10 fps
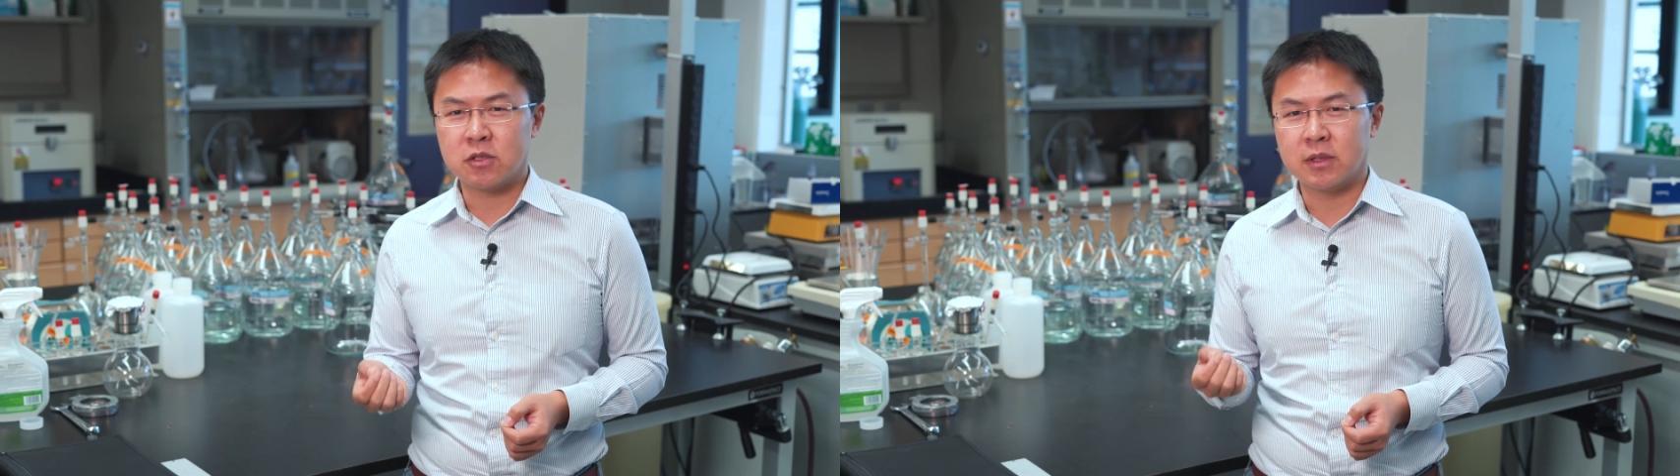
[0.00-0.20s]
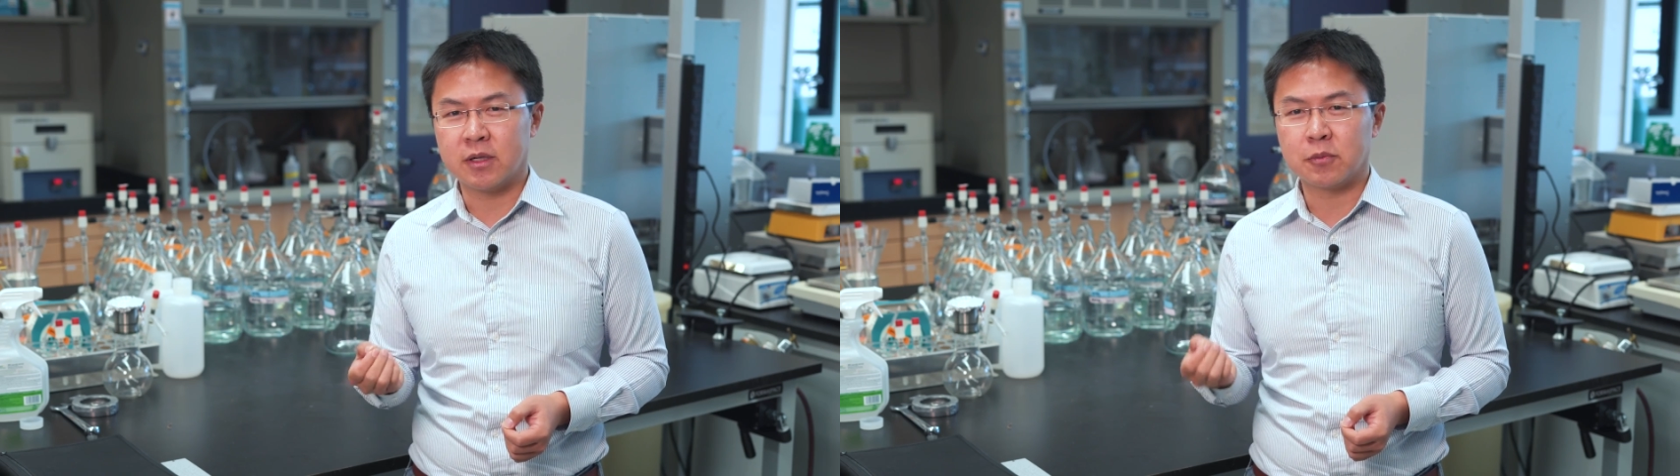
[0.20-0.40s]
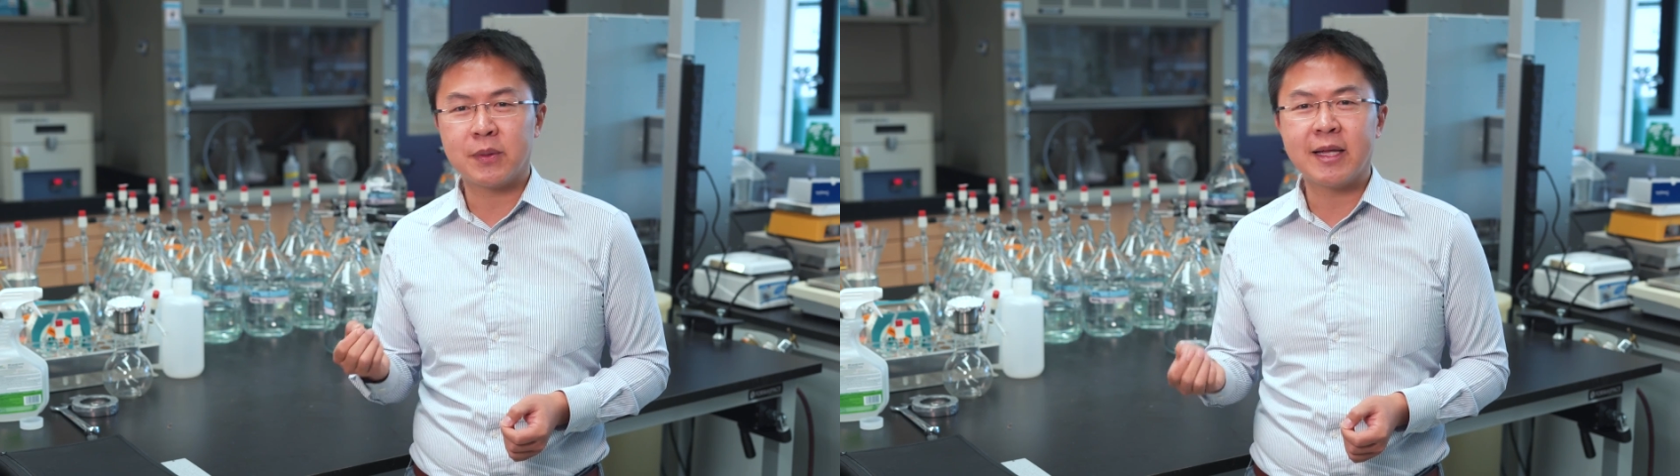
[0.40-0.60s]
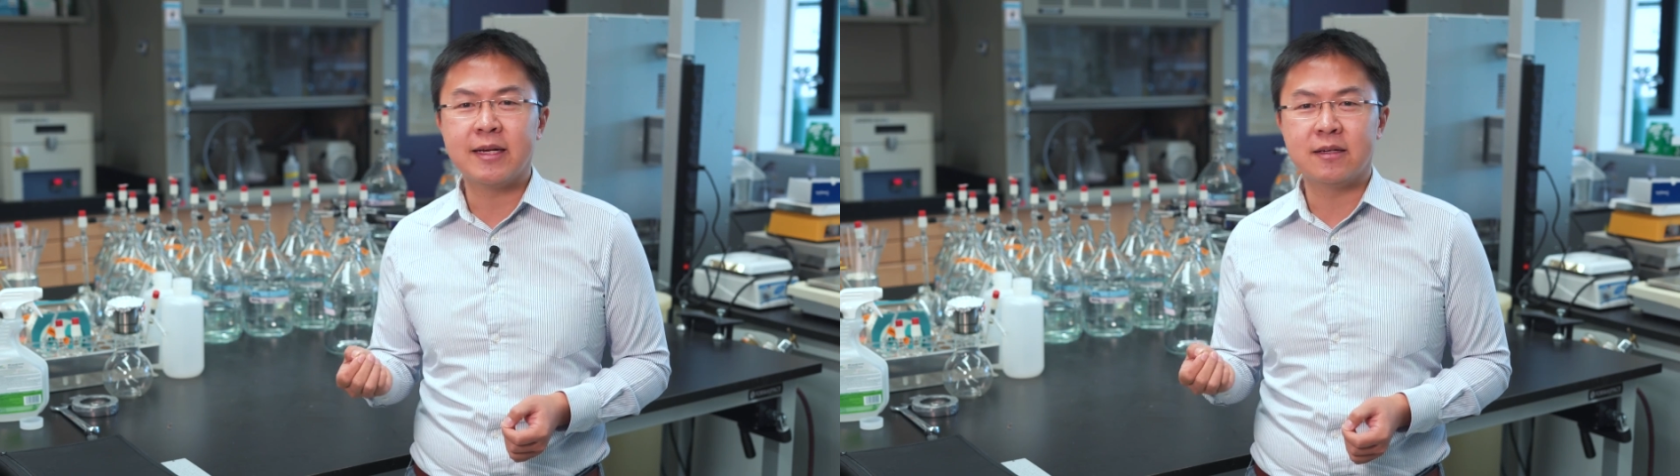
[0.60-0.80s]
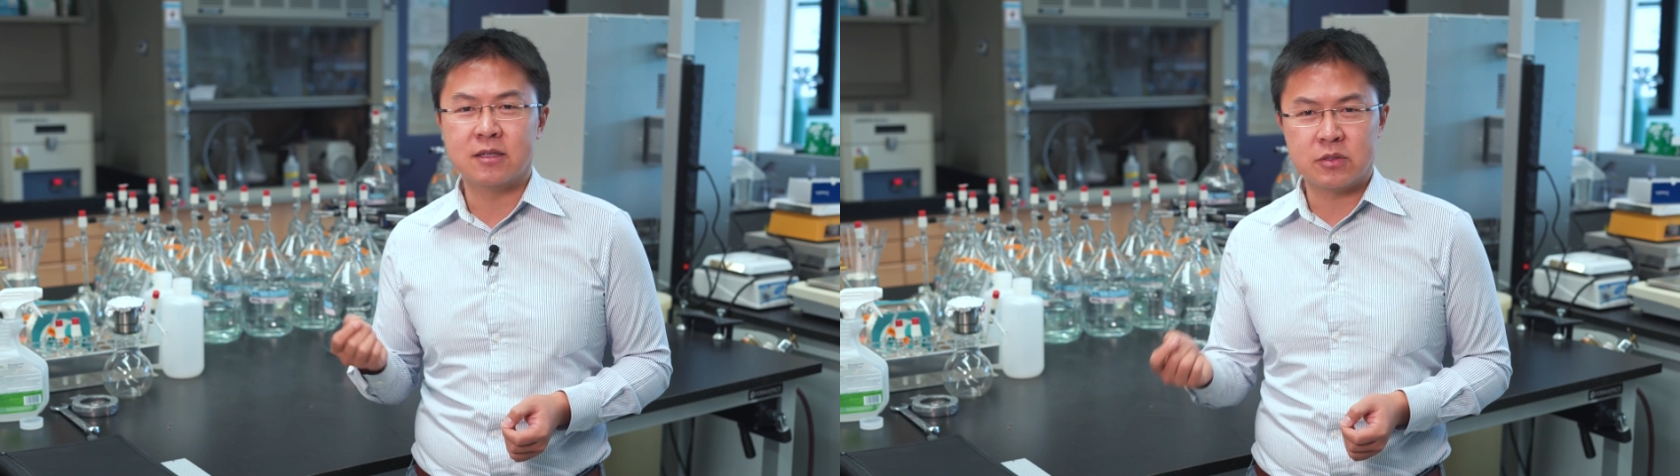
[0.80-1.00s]
to another
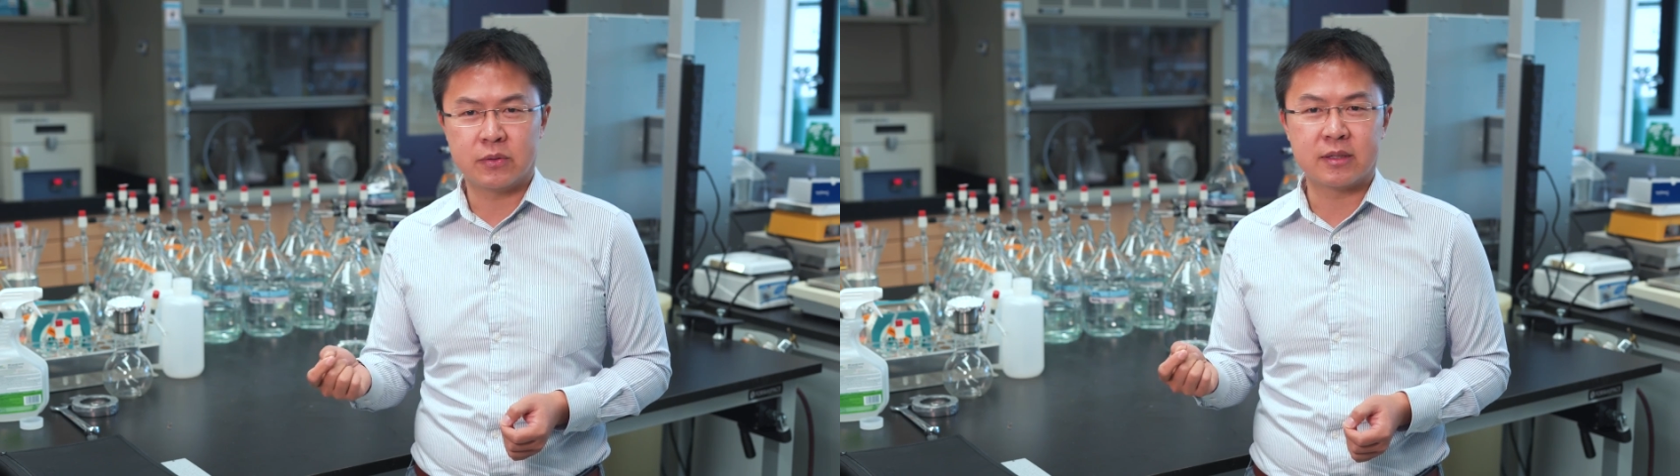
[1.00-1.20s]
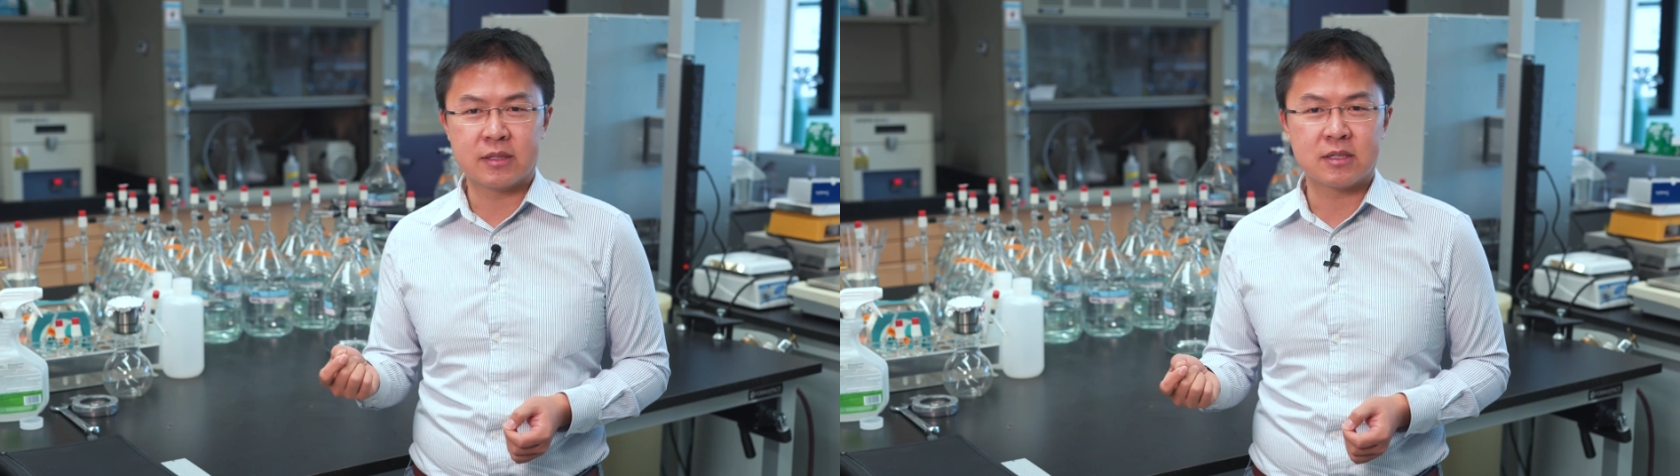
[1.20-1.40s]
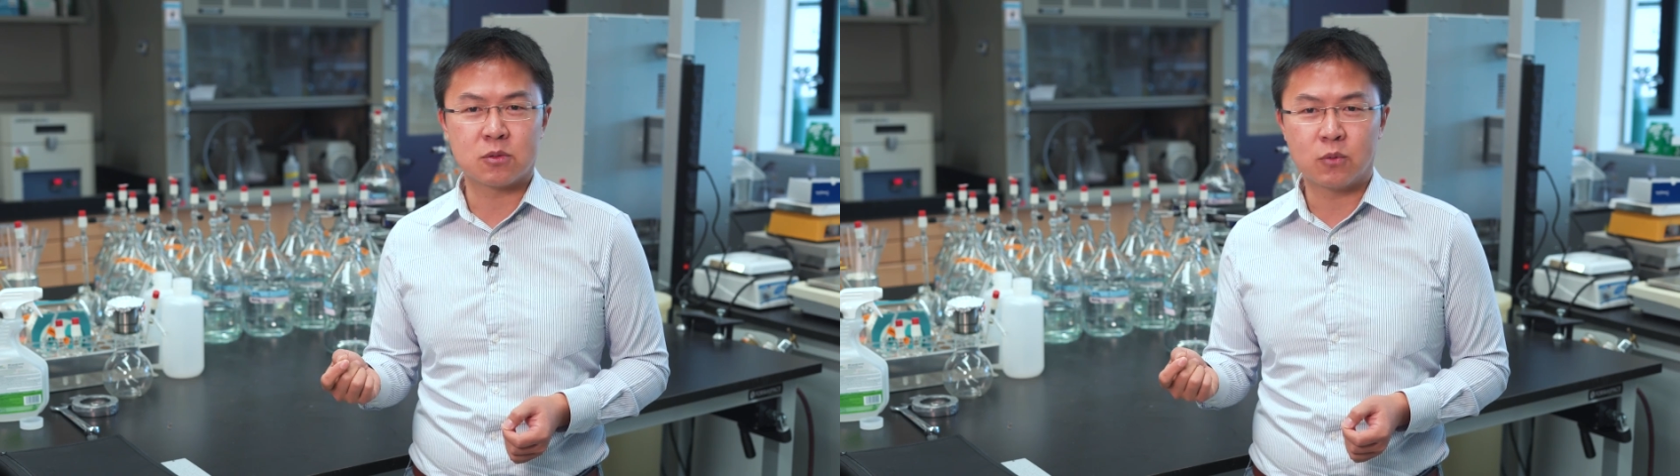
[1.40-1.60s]
planet and doing this as